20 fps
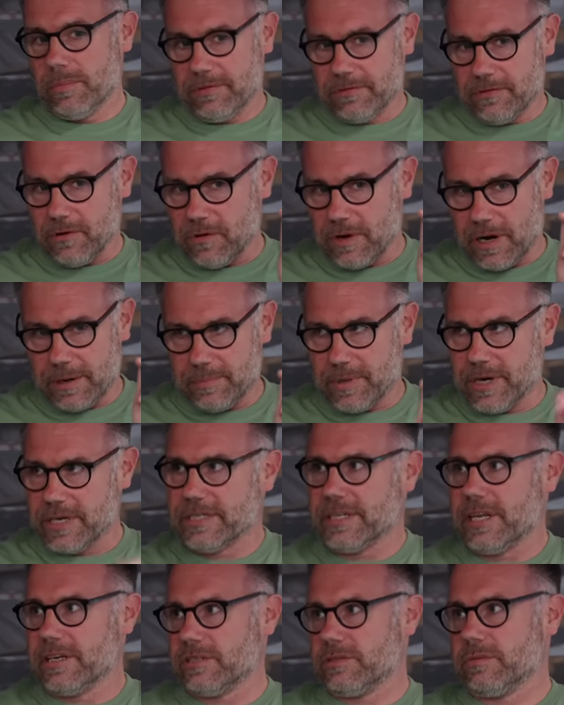before I
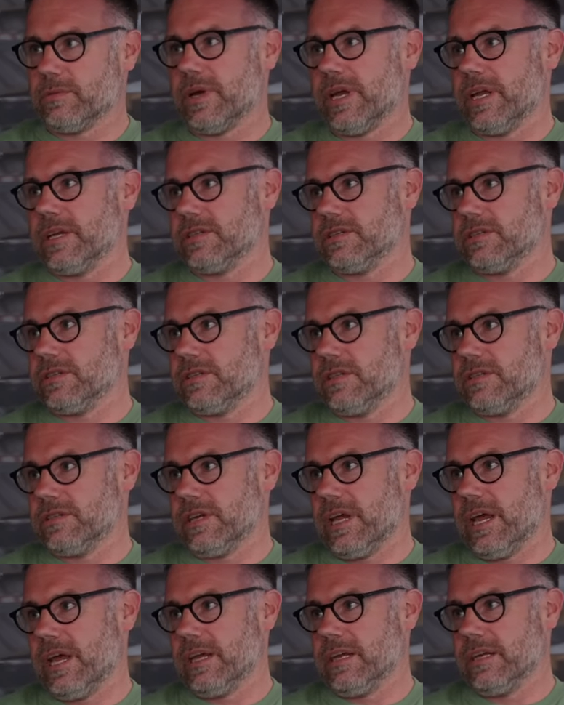pressed that switch to
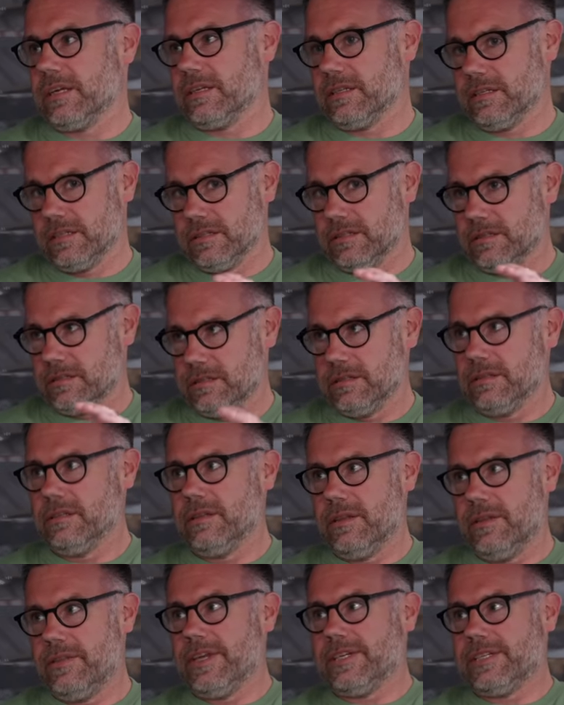say,
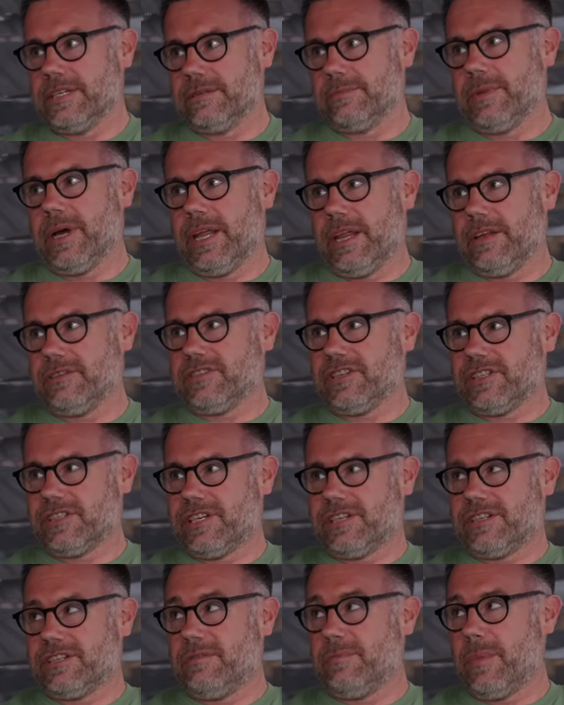this is my electric
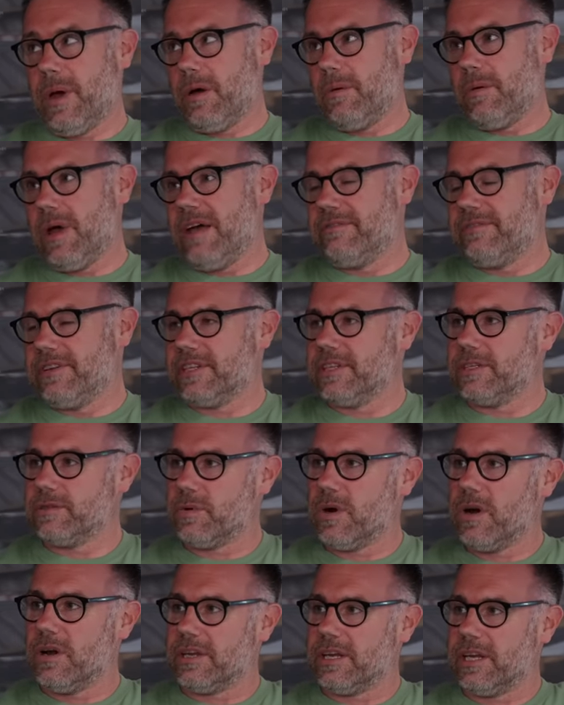system, everything's
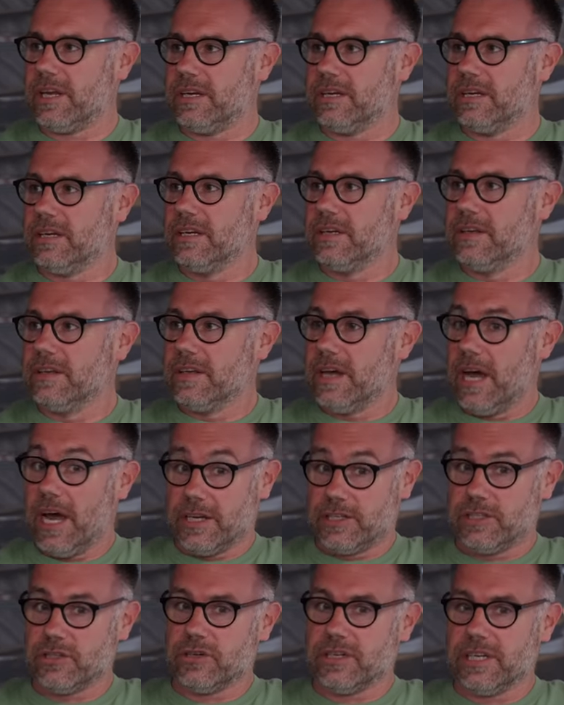working,
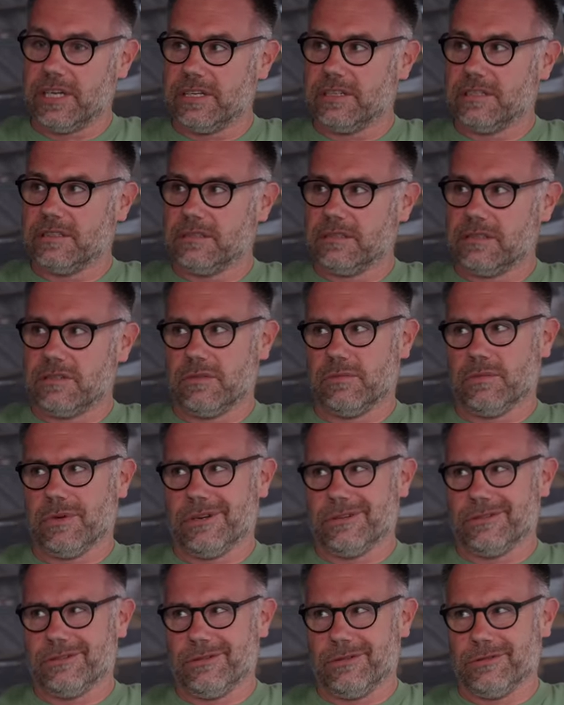I took it
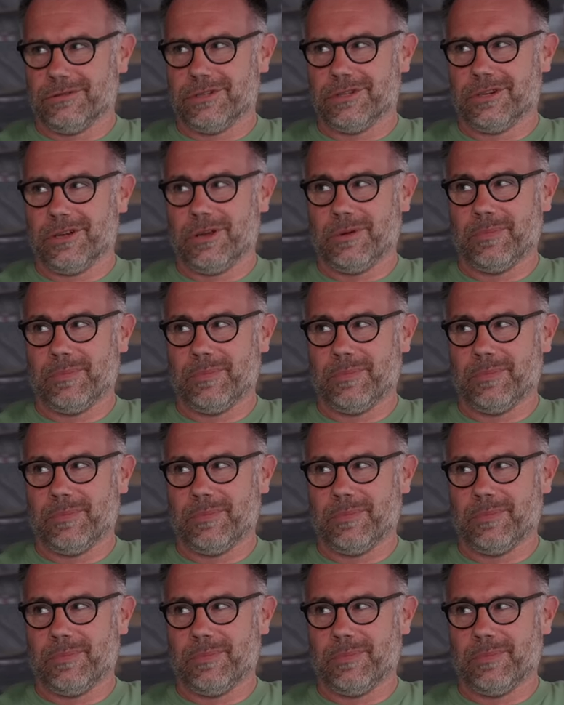somewhere, not to you,